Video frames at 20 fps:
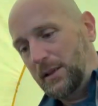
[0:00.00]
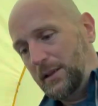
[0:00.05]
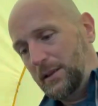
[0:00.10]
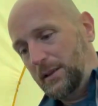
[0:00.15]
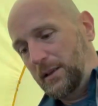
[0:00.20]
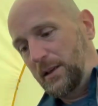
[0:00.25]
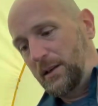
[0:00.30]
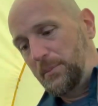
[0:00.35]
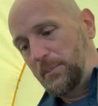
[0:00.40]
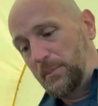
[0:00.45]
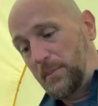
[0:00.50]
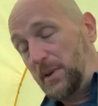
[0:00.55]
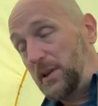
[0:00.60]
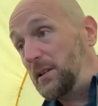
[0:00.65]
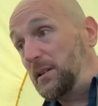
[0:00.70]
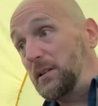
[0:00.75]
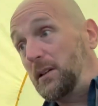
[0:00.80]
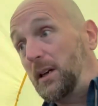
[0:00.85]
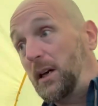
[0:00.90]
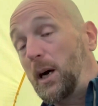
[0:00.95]
I
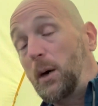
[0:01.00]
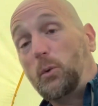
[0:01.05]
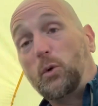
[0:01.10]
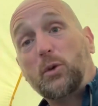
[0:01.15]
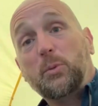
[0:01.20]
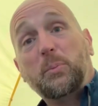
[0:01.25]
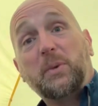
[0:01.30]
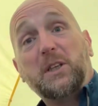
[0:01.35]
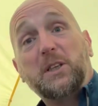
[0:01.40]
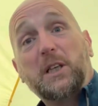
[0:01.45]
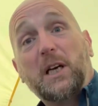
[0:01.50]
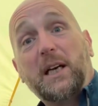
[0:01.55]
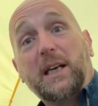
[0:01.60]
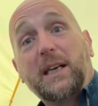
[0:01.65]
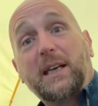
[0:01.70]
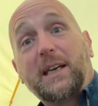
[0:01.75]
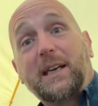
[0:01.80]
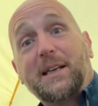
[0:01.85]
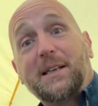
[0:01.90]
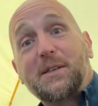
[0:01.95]
won't be shy
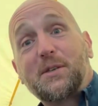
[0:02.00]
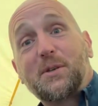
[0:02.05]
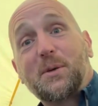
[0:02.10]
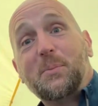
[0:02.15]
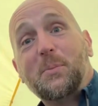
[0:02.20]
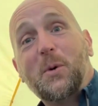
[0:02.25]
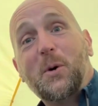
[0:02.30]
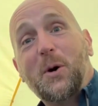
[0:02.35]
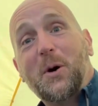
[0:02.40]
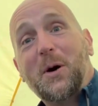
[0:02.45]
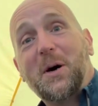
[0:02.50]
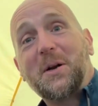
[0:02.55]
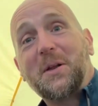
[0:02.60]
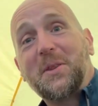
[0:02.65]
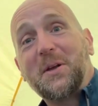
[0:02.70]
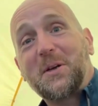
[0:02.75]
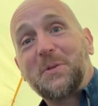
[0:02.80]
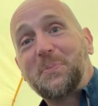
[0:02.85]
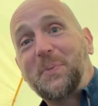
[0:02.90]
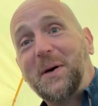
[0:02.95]
of getting some water.
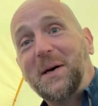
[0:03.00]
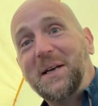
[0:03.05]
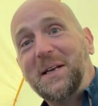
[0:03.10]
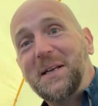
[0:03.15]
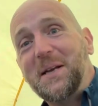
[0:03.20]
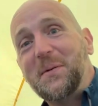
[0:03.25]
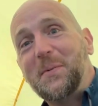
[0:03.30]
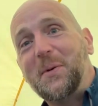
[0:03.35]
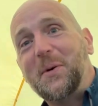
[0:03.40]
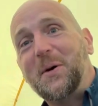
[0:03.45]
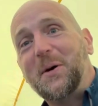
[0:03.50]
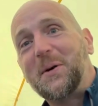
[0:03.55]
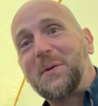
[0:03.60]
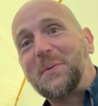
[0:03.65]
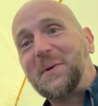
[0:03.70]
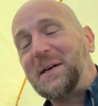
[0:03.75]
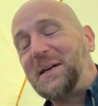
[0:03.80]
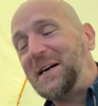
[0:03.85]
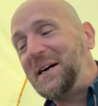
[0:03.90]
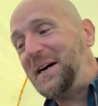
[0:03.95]
There's plenty of water
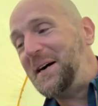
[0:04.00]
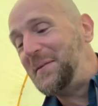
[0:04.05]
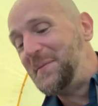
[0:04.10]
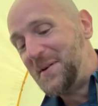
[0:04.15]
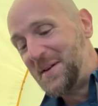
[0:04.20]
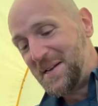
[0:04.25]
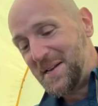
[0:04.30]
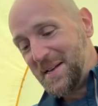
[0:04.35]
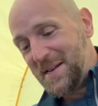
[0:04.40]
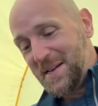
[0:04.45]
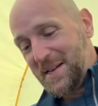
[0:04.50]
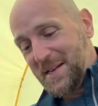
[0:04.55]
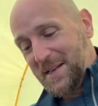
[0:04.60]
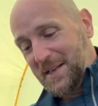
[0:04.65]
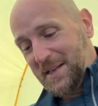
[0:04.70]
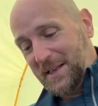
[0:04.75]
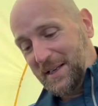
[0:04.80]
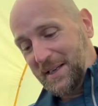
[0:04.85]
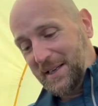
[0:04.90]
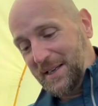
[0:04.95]
where I
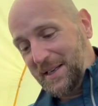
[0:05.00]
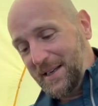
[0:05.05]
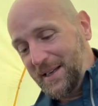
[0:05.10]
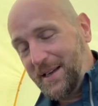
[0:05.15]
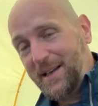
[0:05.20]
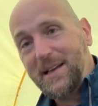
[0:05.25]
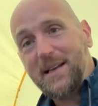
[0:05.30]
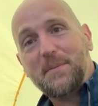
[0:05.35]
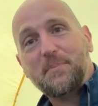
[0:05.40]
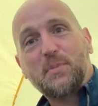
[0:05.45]
am.